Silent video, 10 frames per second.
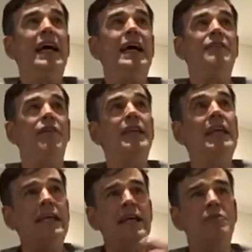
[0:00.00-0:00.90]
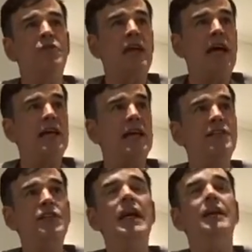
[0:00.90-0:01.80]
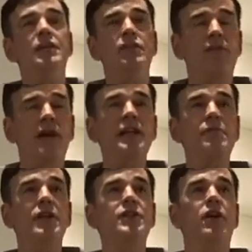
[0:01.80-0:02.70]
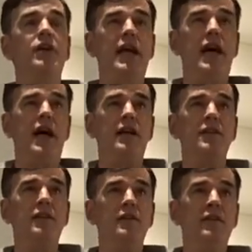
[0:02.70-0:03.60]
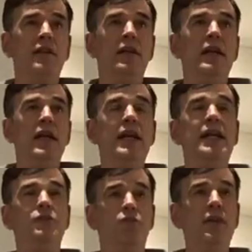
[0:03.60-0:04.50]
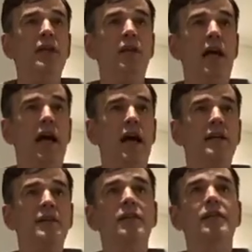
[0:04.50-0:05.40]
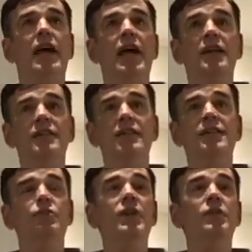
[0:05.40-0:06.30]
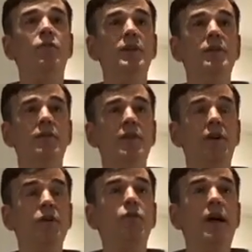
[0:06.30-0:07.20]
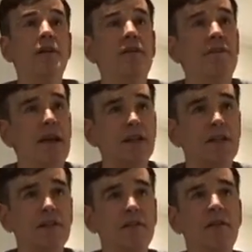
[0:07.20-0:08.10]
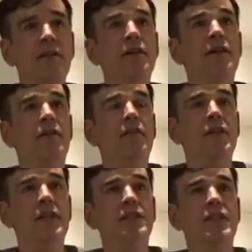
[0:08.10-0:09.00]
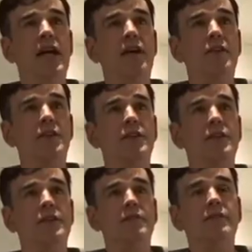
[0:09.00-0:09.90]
The thing he kept saying is, yeah, it's funny, but it's got heart. It has real heart, and it's written with, great affection for these characters.